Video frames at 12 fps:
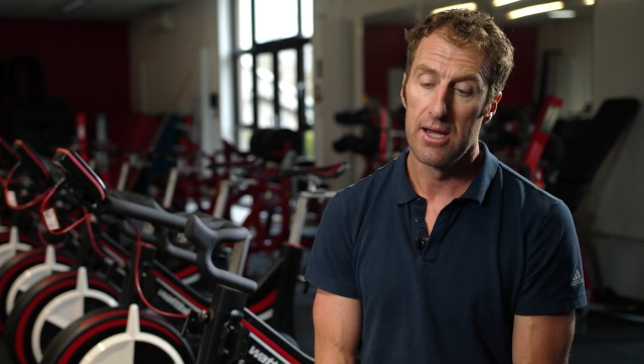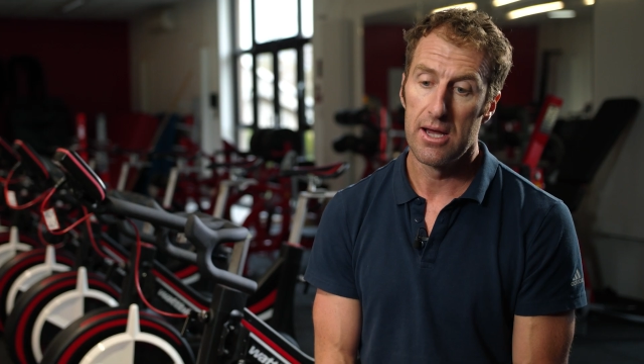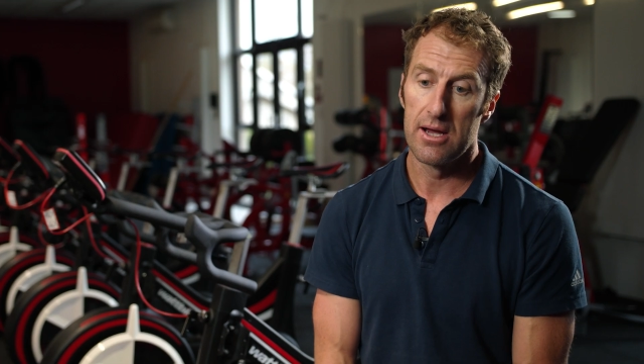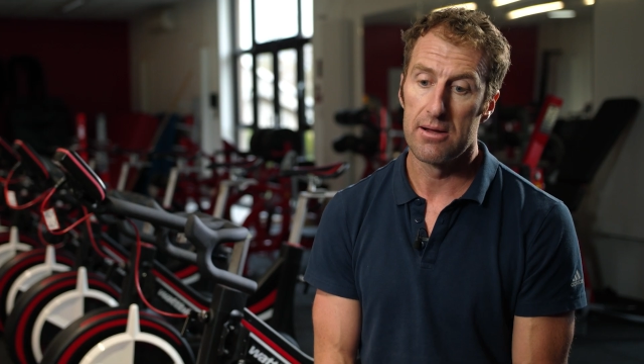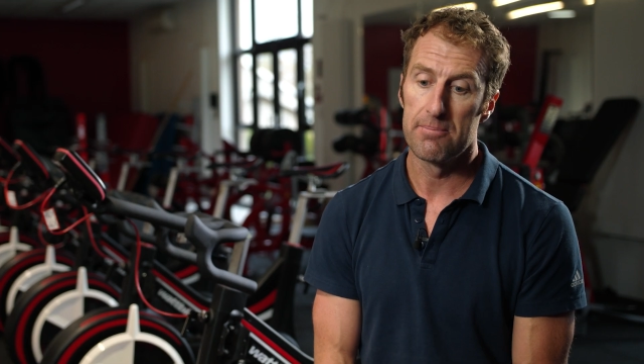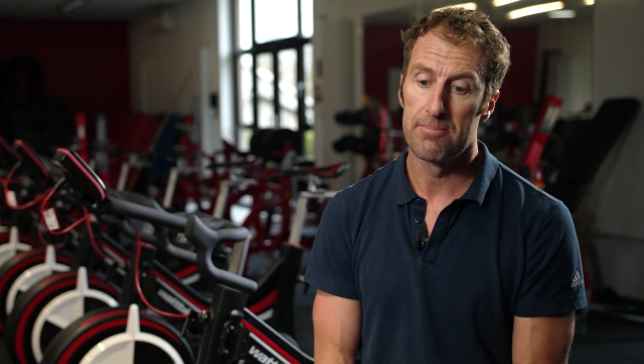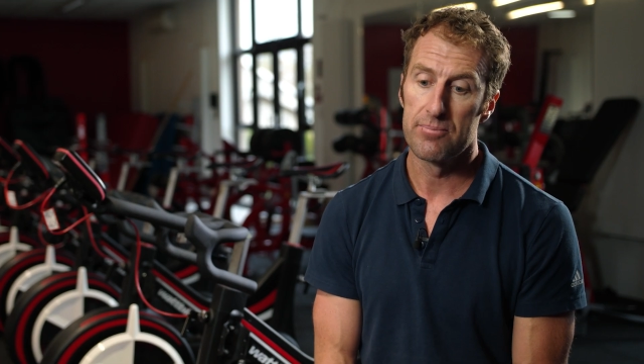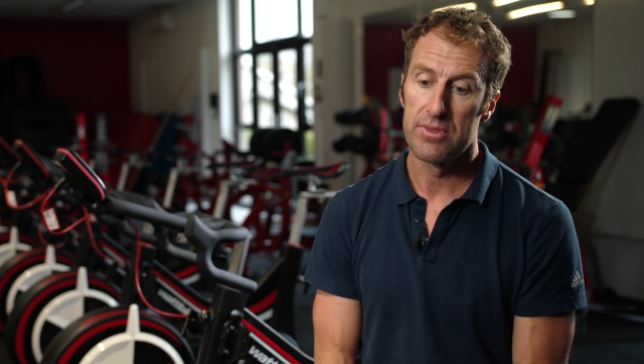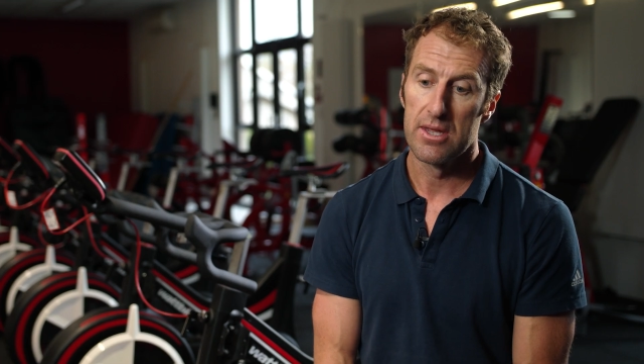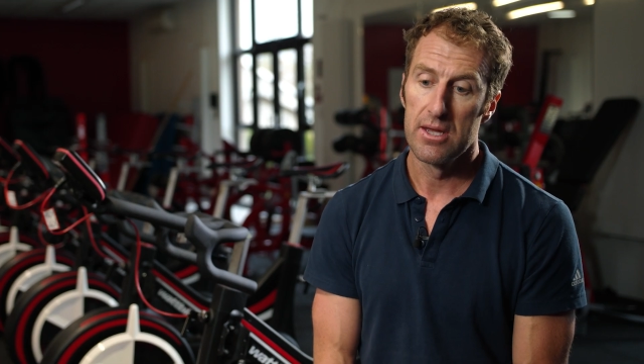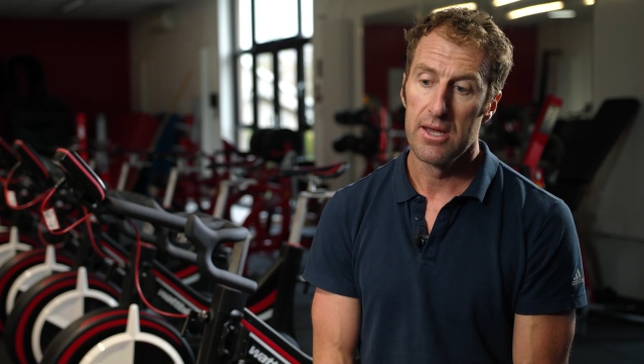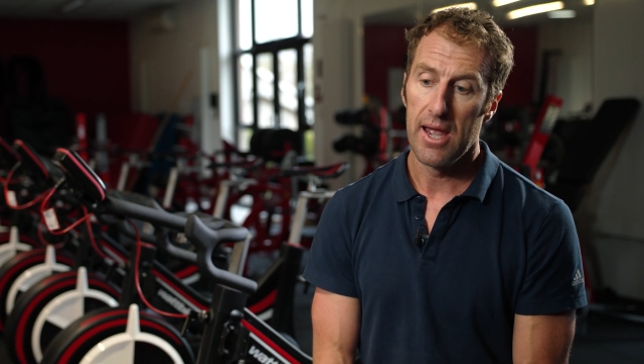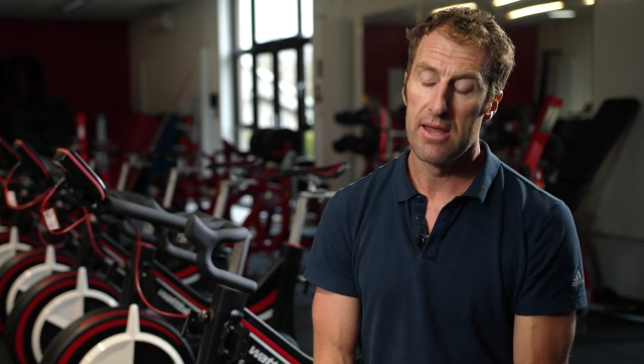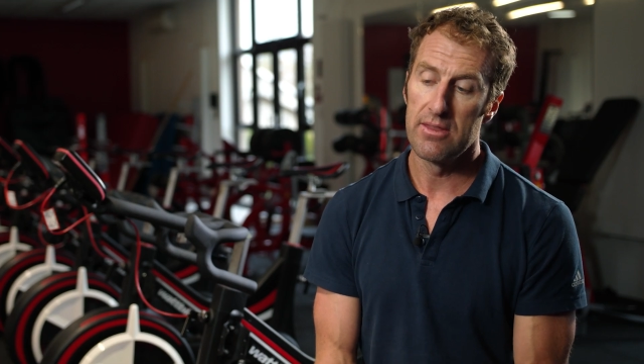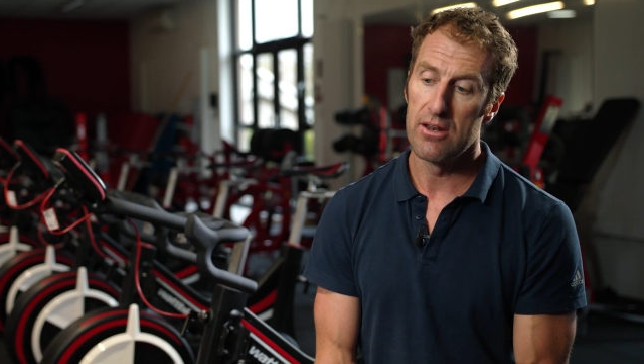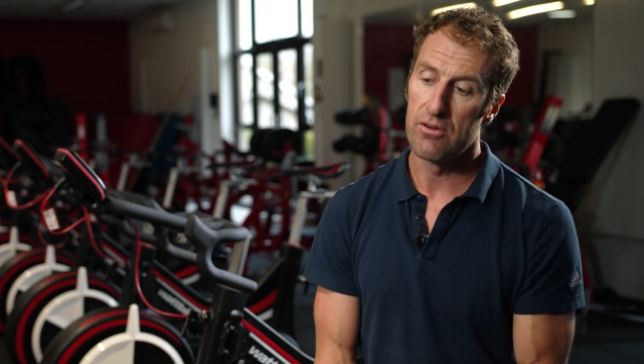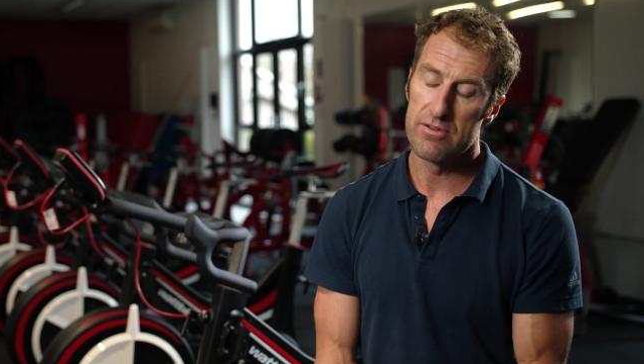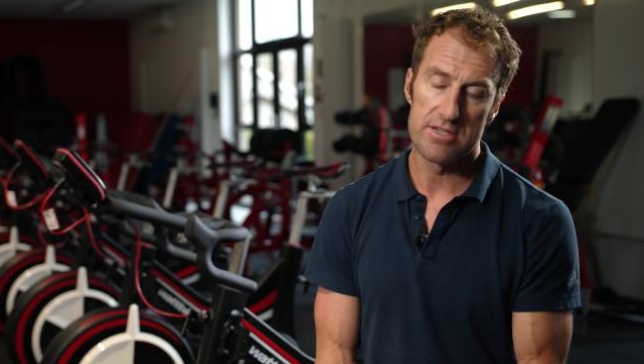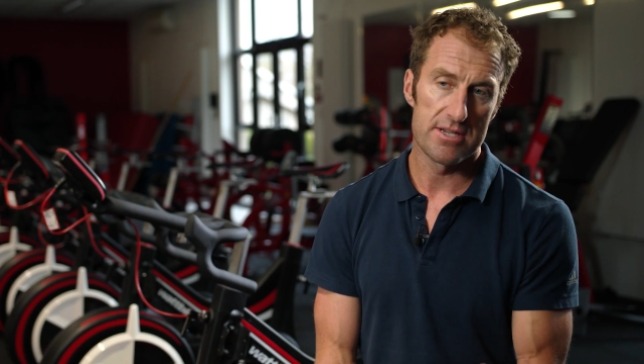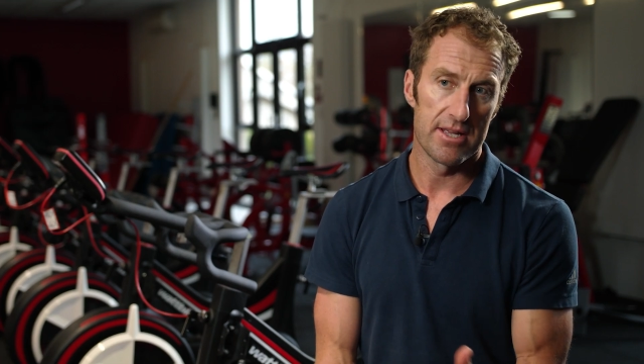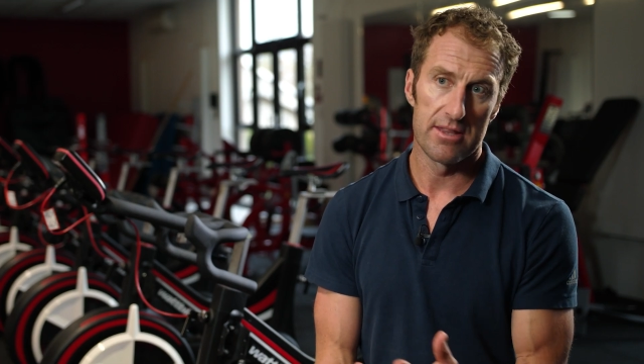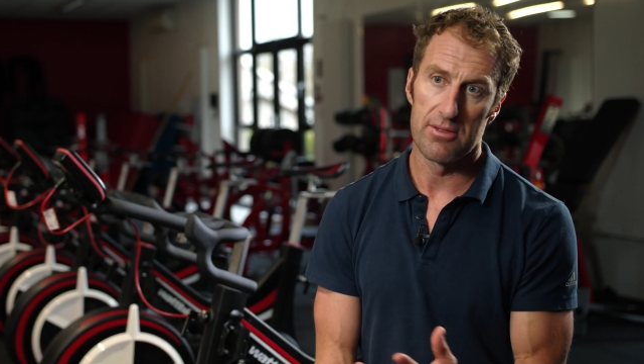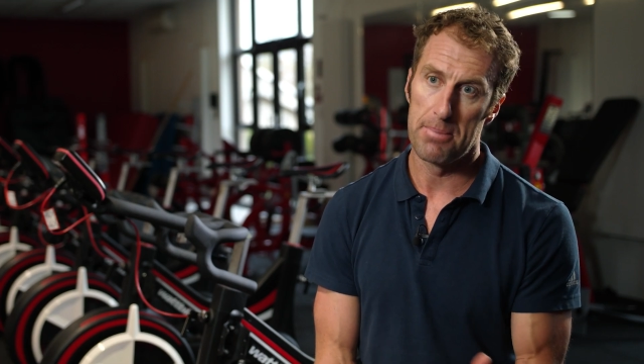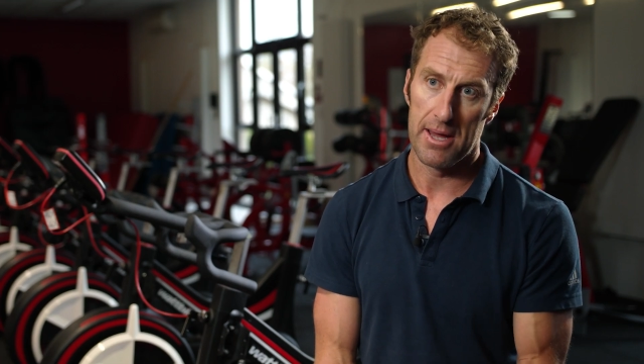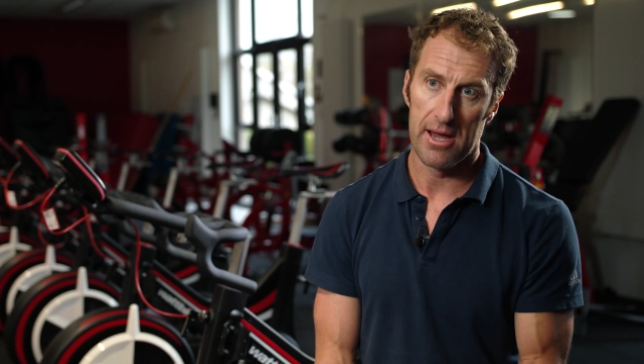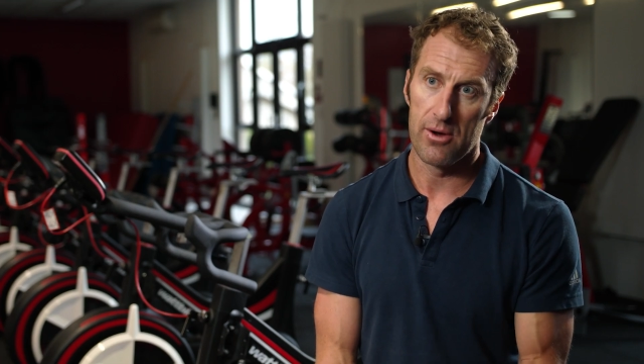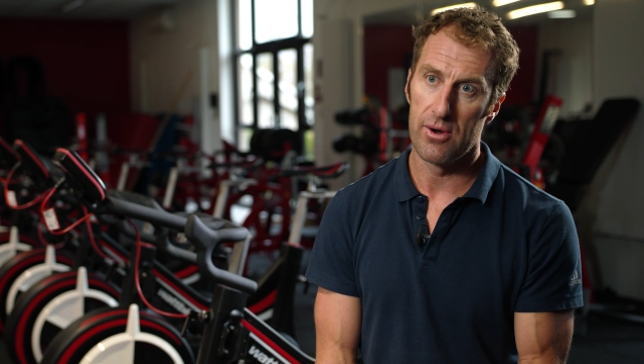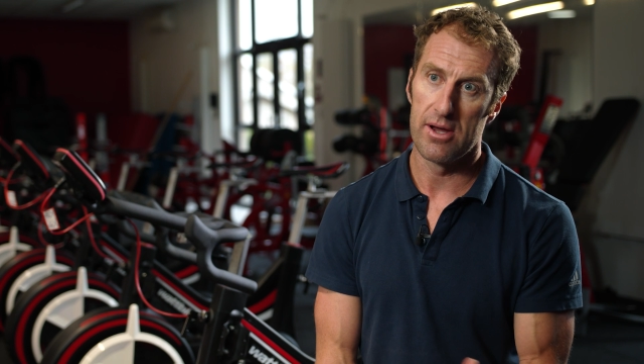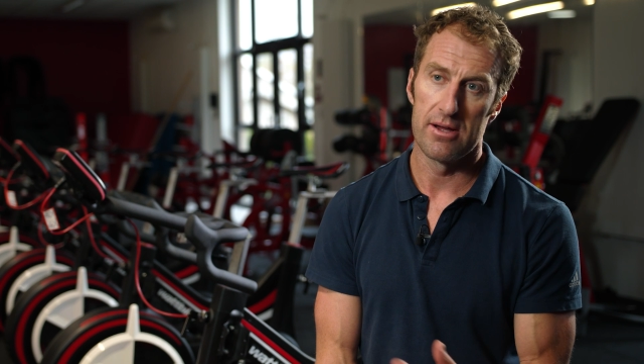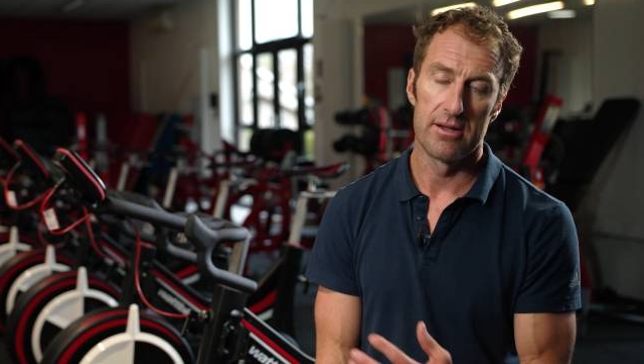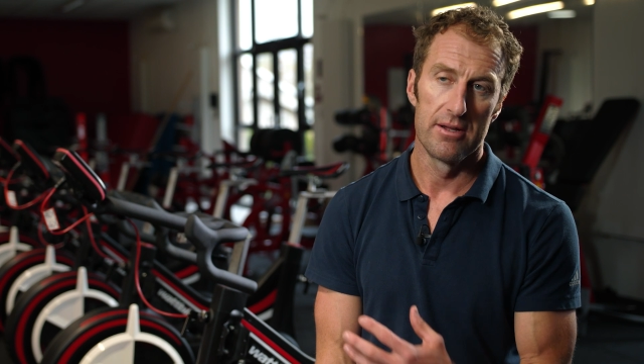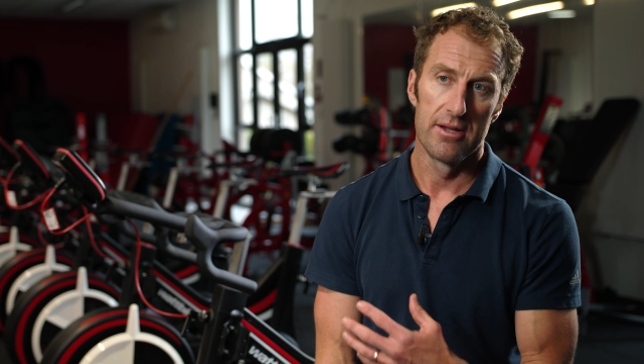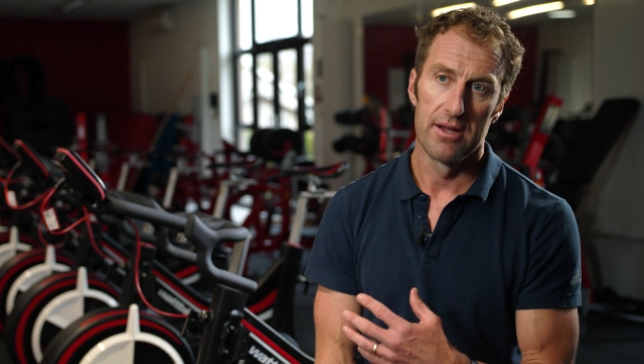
And then obviously the power,